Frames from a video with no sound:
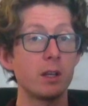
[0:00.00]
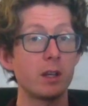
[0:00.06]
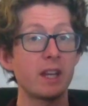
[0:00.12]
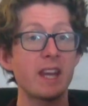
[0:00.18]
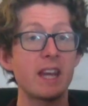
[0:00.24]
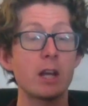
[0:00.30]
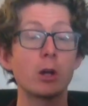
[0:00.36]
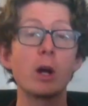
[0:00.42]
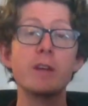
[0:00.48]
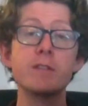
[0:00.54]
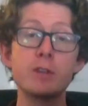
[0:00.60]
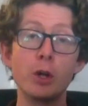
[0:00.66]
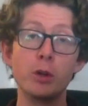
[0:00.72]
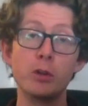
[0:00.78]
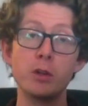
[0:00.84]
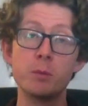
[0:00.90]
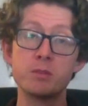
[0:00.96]
Here I've
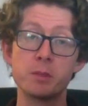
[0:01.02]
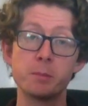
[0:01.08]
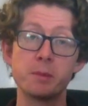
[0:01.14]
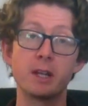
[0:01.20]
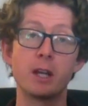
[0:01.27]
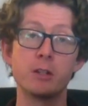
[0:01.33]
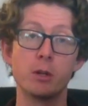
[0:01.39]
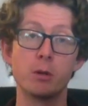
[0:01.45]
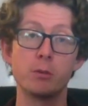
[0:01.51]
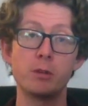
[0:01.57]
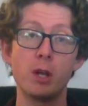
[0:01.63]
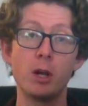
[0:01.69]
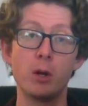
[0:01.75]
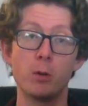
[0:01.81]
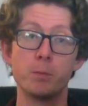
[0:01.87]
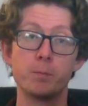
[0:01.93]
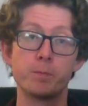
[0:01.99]
told them something I don't
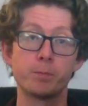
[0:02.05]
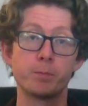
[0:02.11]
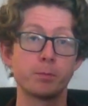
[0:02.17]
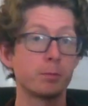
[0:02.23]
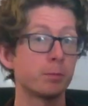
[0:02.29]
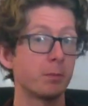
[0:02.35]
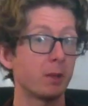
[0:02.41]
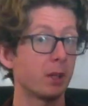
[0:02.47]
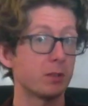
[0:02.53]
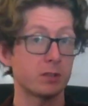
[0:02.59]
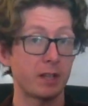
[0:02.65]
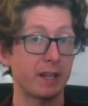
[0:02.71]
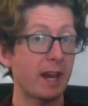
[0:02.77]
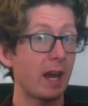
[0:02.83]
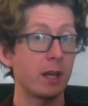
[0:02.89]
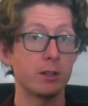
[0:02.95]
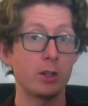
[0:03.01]
know, because I
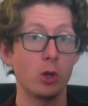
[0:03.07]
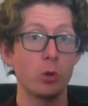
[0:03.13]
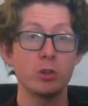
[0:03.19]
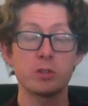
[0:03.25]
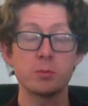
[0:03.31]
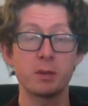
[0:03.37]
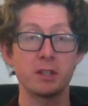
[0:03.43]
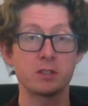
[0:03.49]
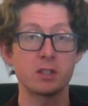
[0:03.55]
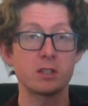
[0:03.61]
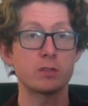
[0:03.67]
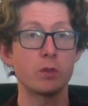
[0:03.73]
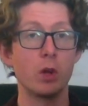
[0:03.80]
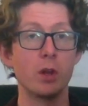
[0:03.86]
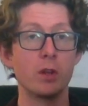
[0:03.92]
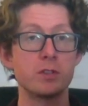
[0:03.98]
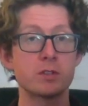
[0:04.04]
can't know it, because it's
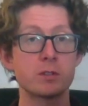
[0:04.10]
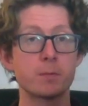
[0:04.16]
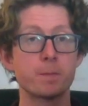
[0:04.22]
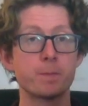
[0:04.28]
false.